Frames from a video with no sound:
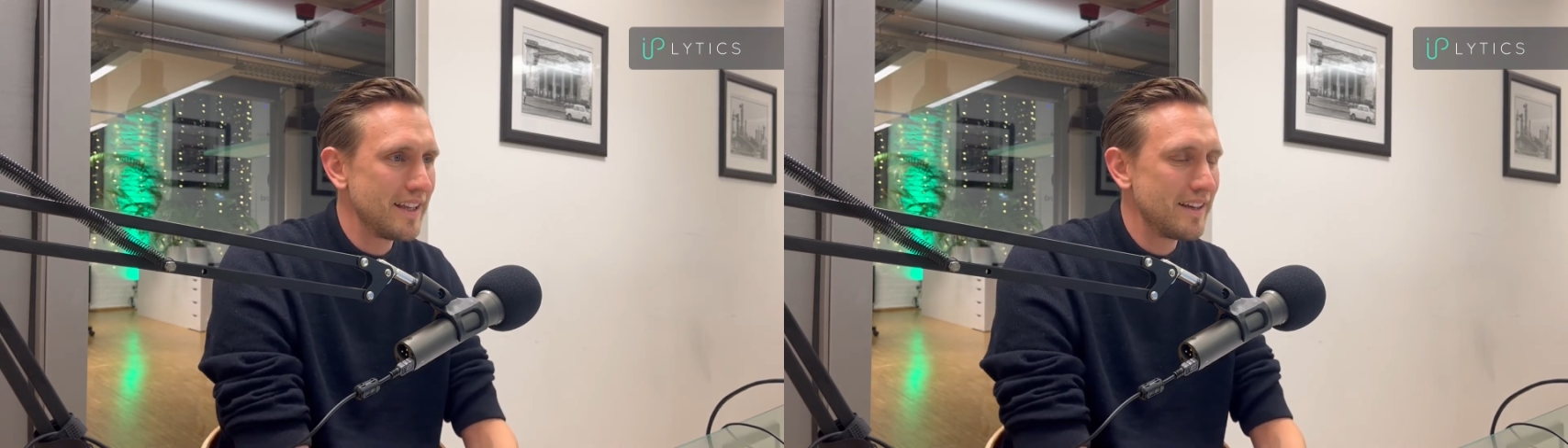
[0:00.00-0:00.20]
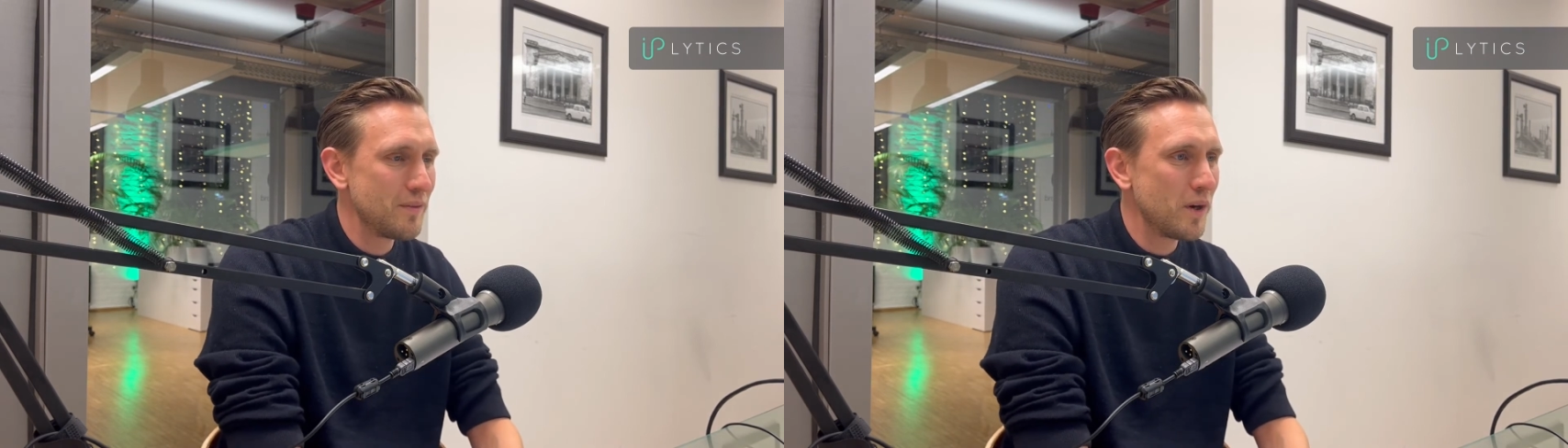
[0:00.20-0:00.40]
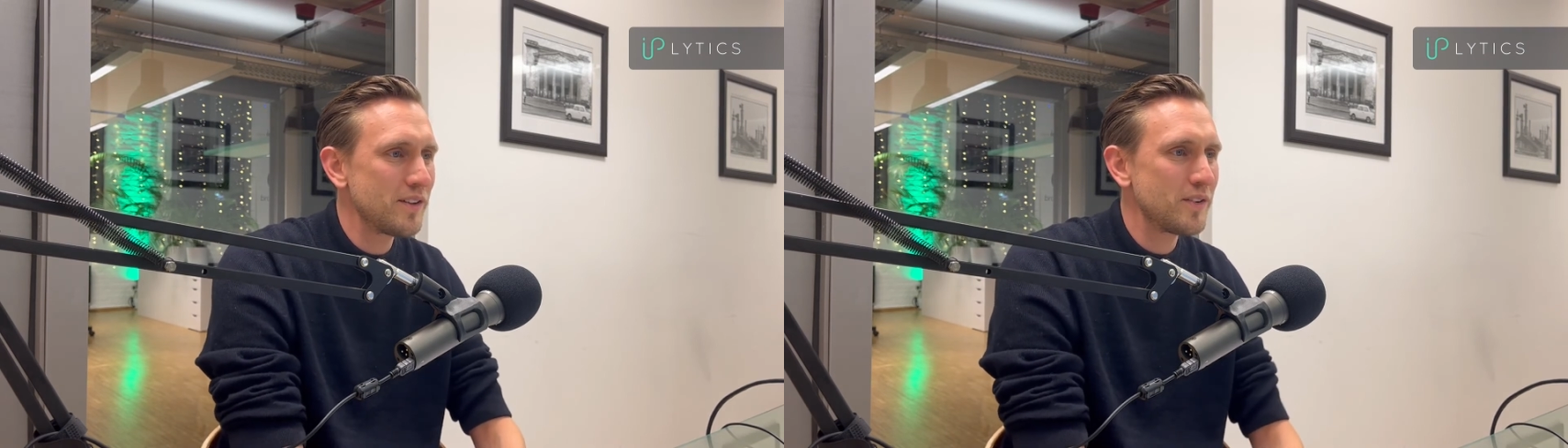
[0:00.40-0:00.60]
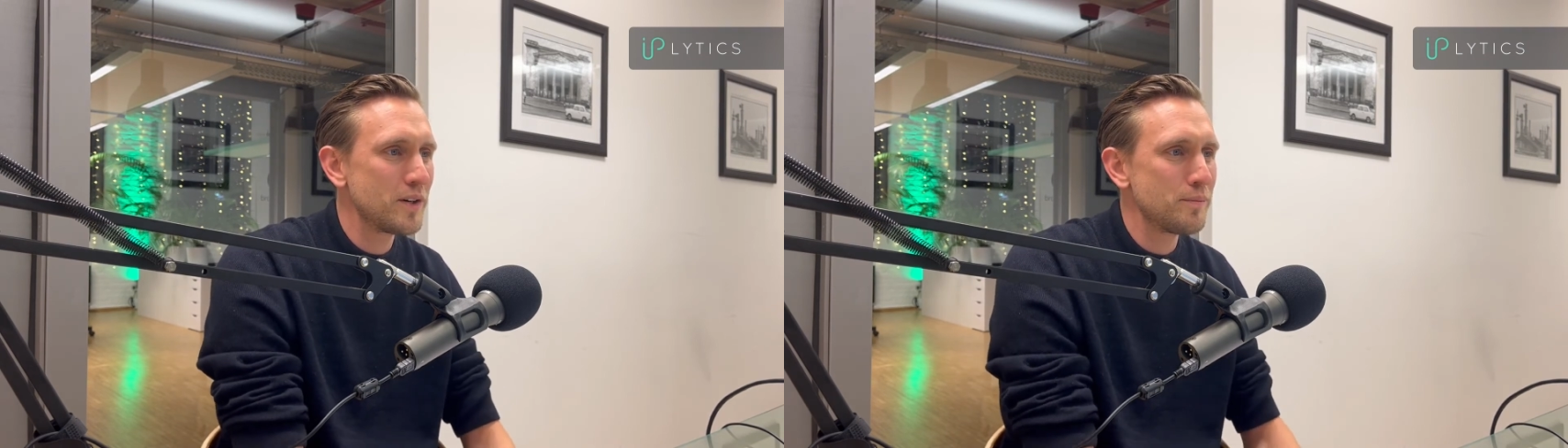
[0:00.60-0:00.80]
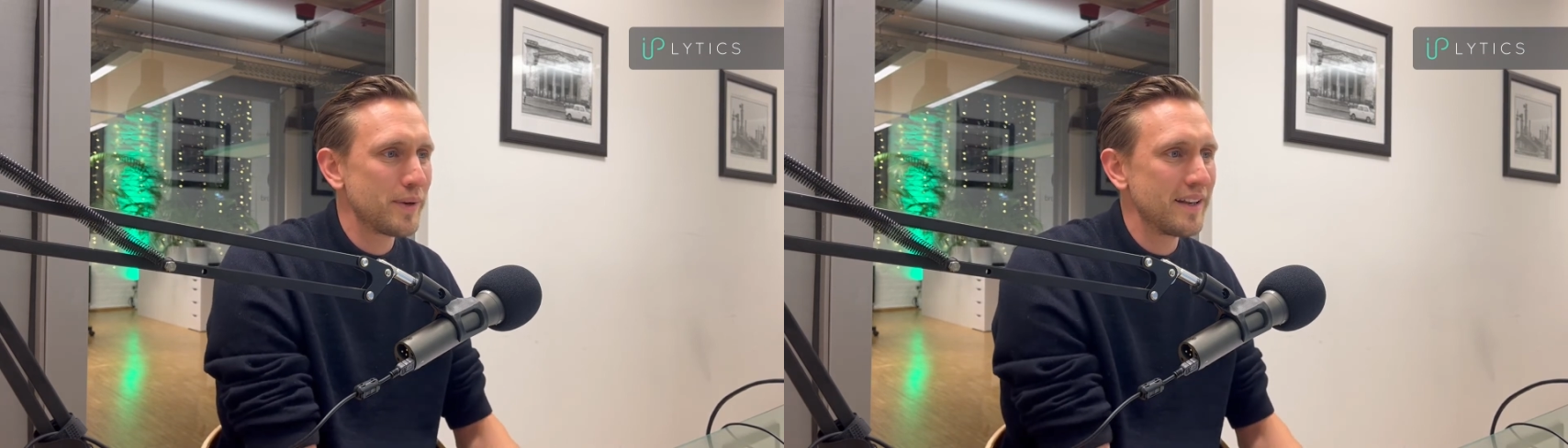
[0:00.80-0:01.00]
What is
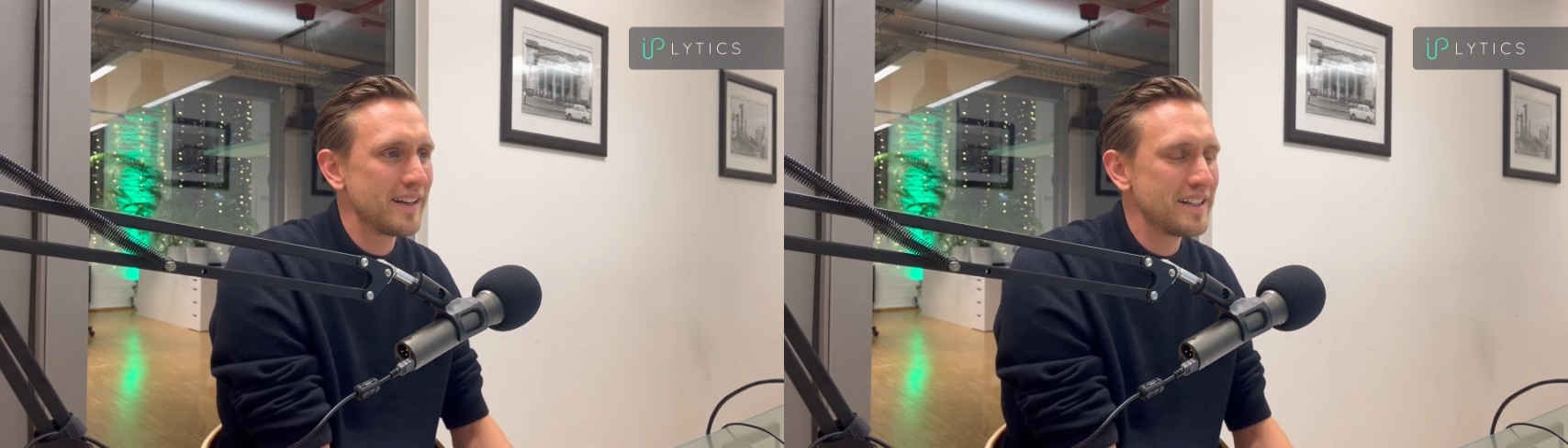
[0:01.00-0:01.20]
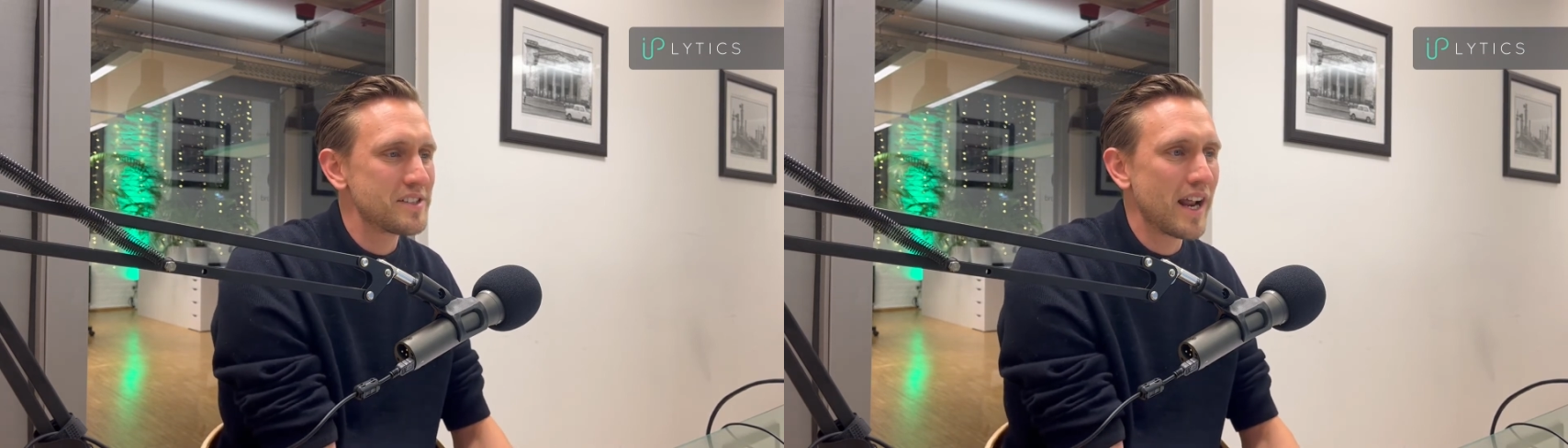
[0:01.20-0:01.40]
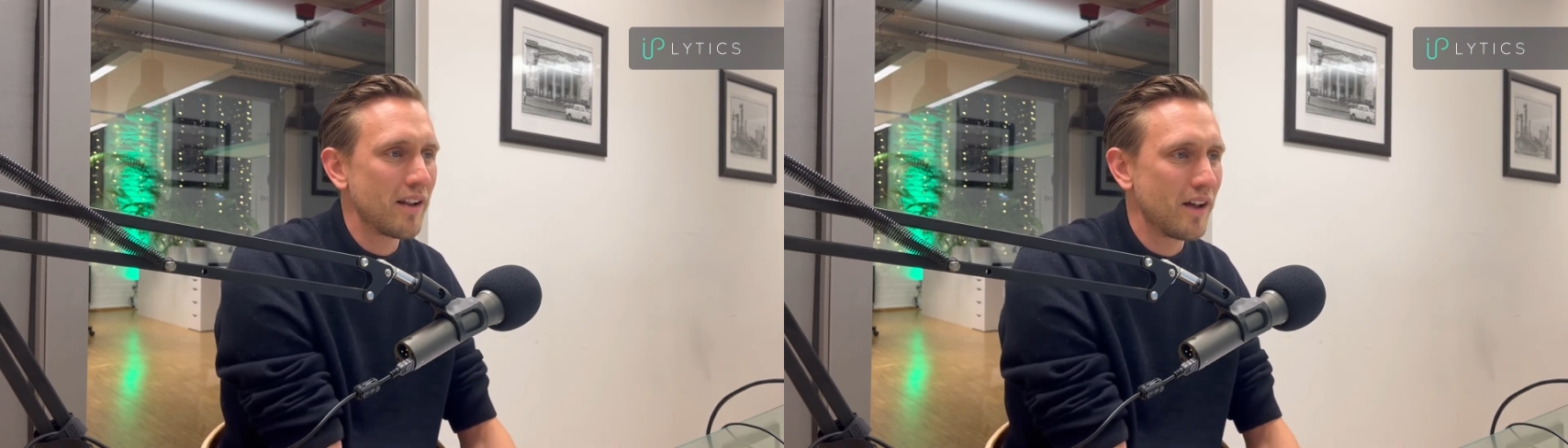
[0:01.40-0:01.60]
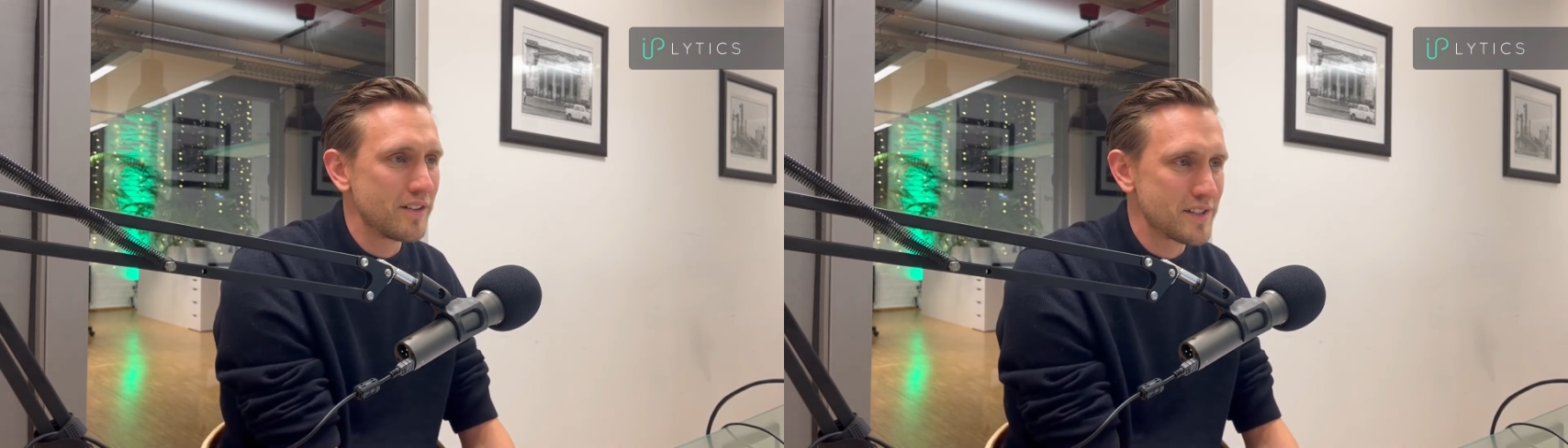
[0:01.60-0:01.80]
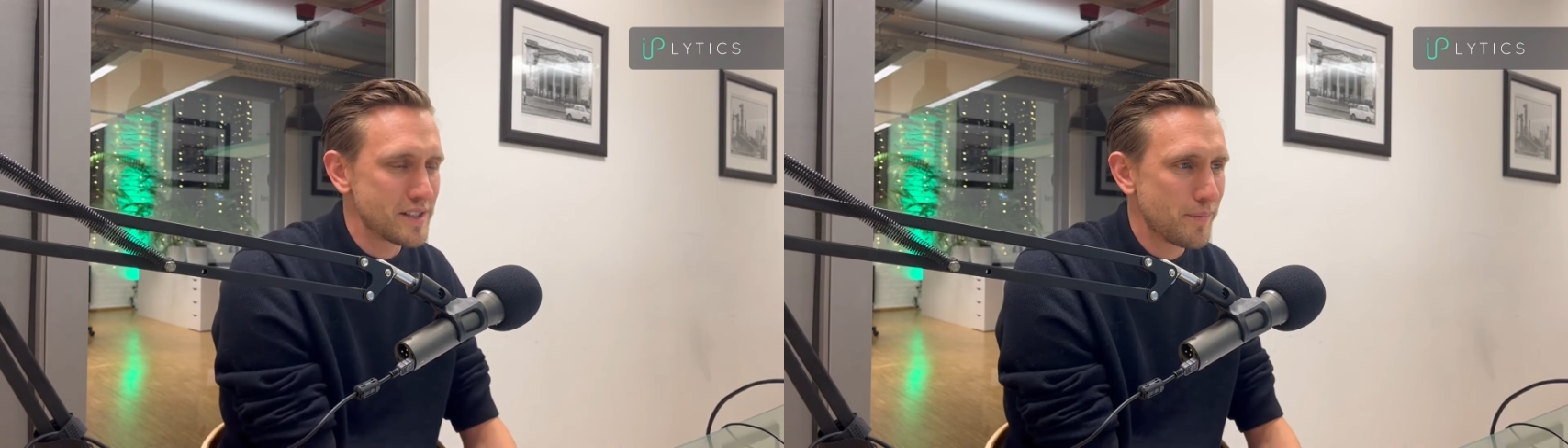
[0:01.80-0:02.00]
your opinion in general on
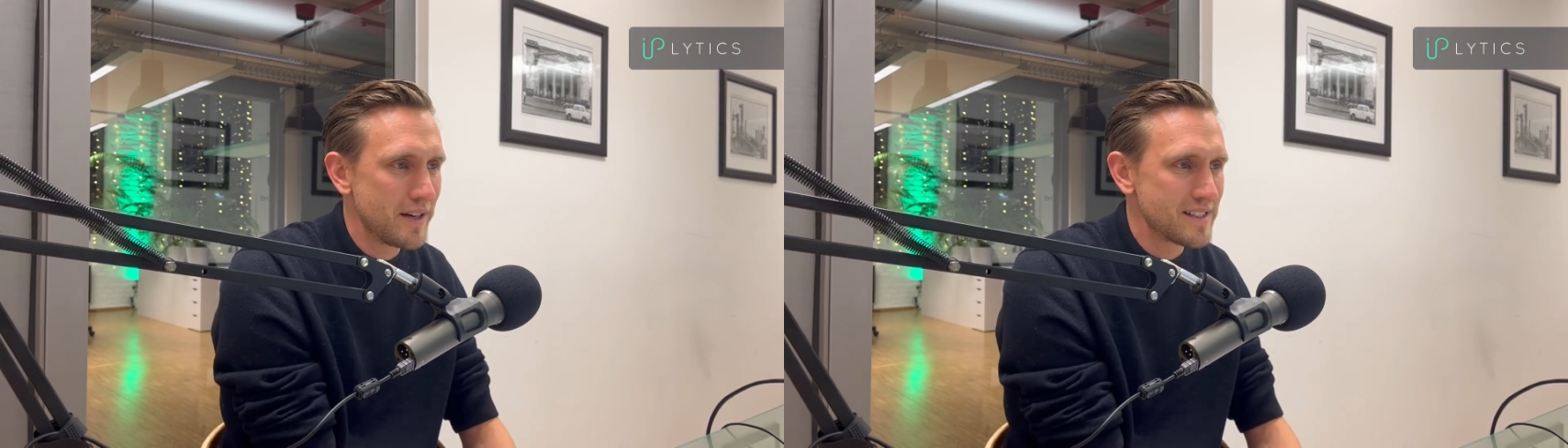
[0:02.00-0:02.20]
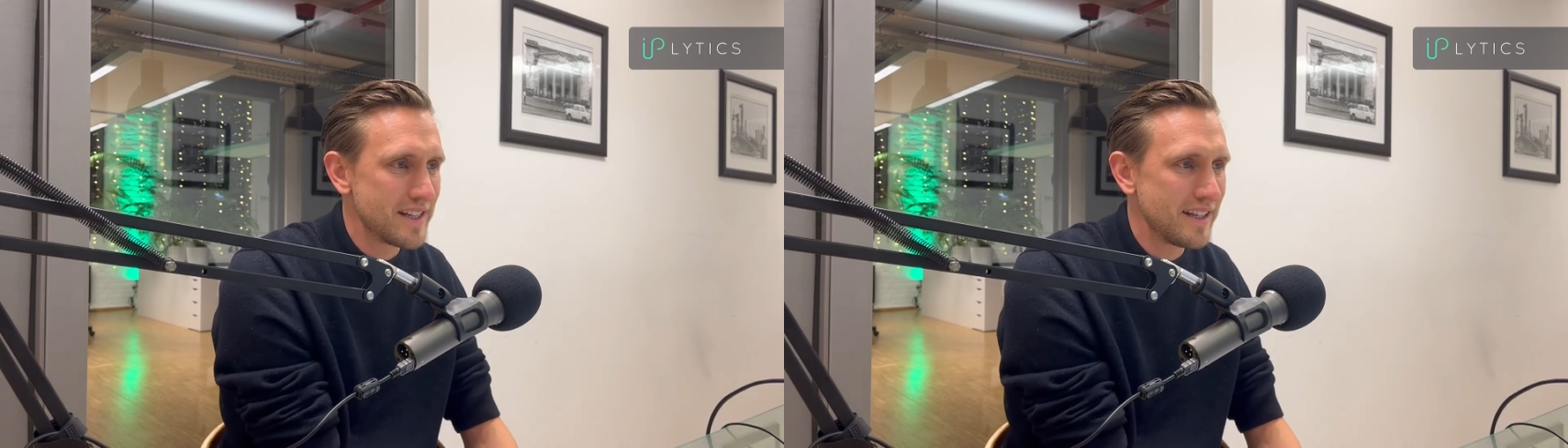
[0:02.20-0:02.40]
transparency?